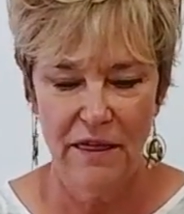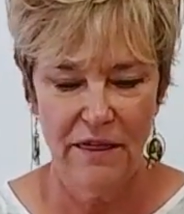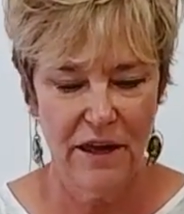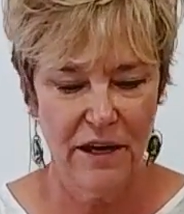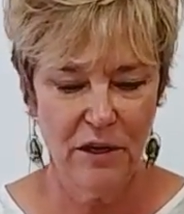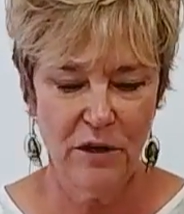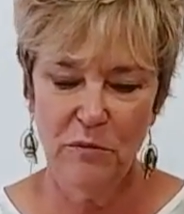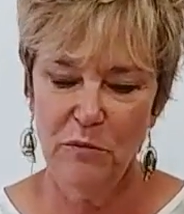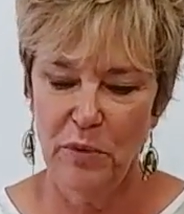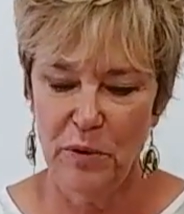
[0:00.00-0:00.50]

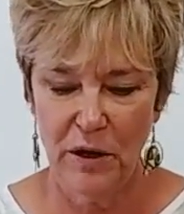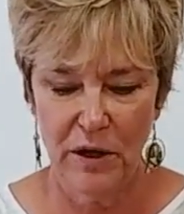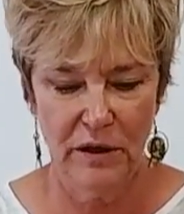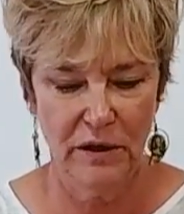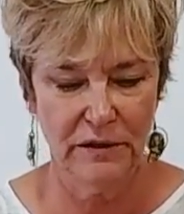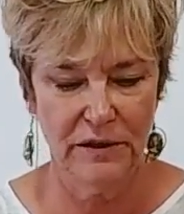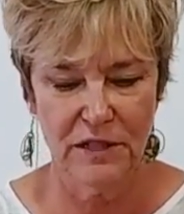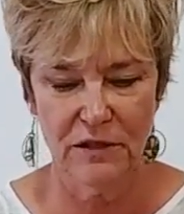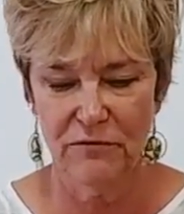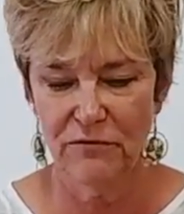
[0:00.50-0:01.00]
They can
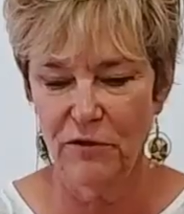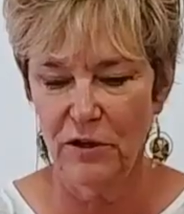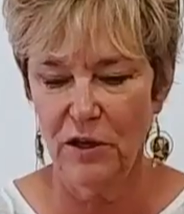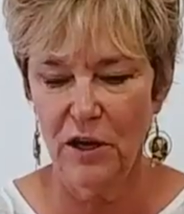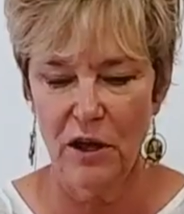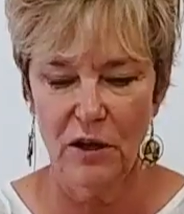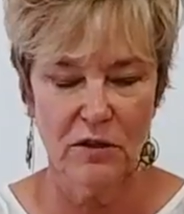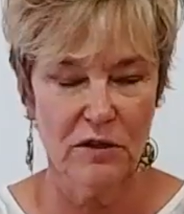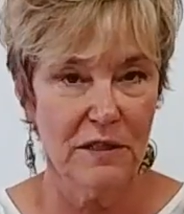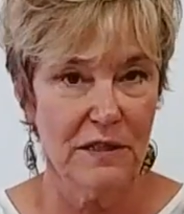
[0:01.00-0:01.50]
put different
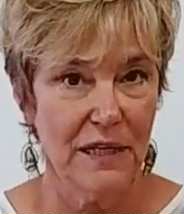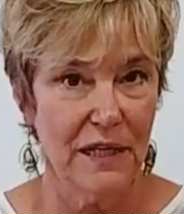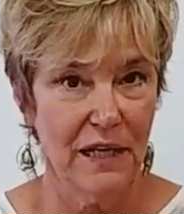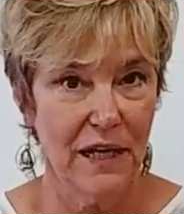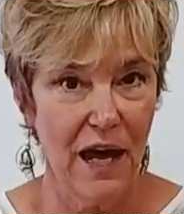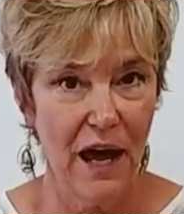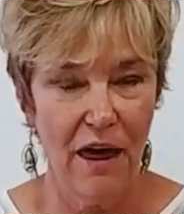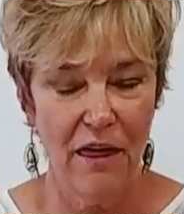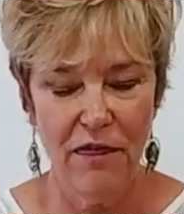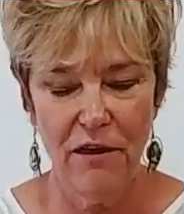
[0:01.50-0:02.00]
colors
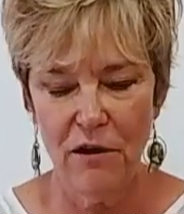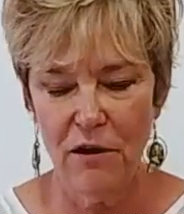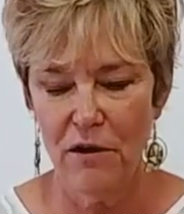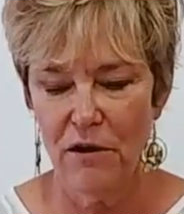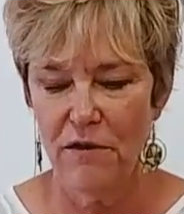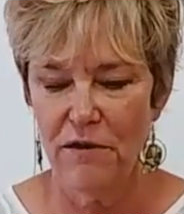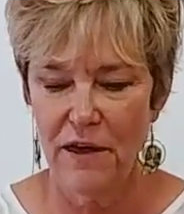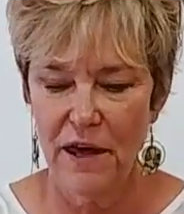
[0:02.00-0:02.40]
together,